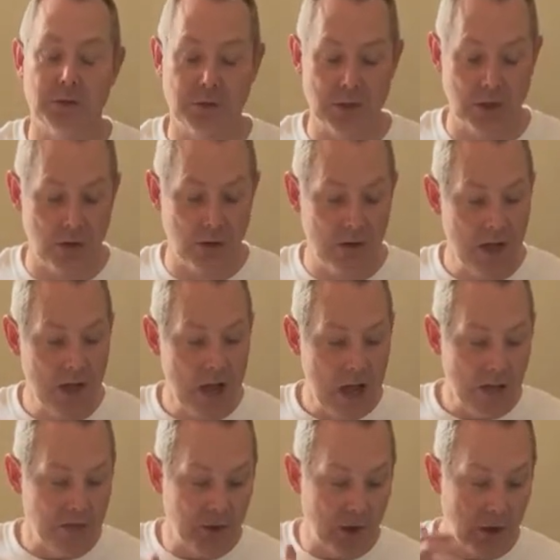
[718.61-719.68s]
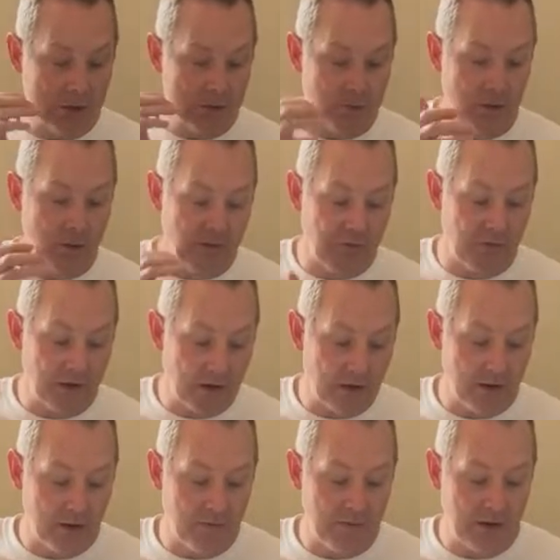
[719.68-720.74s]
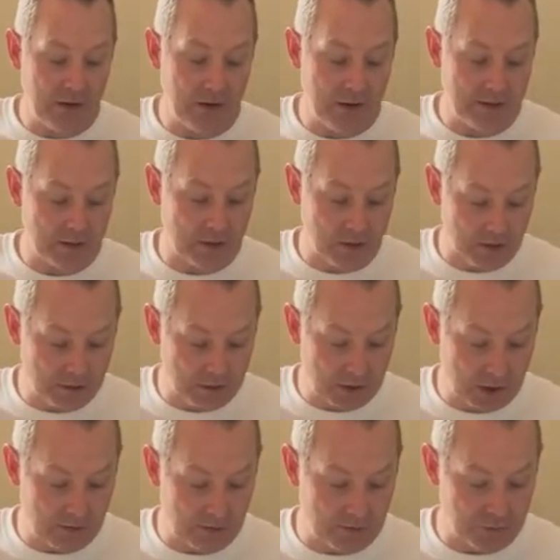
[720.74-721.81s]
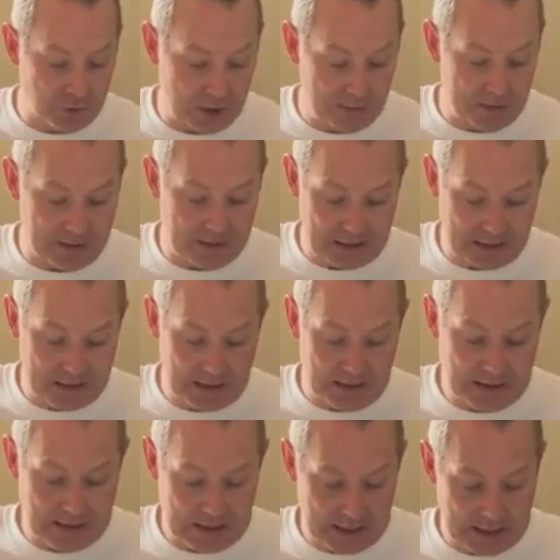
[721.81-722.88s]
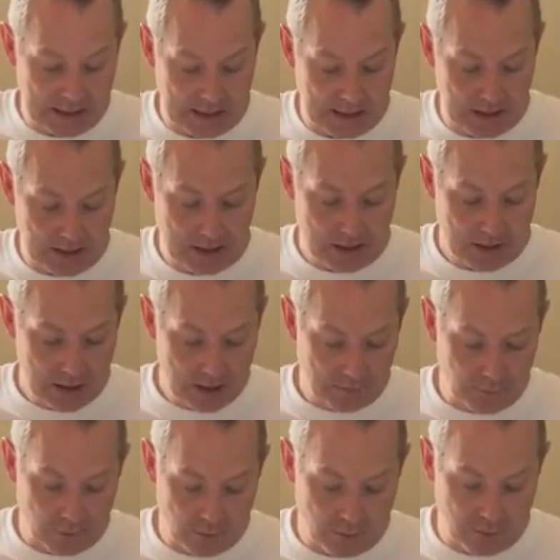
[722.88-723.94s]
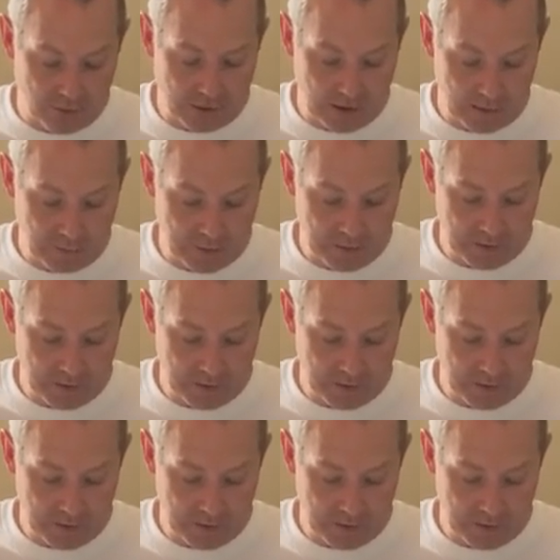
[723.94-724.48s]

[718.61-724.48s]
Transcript: So those were the various conservative treatments that they did for the therapy.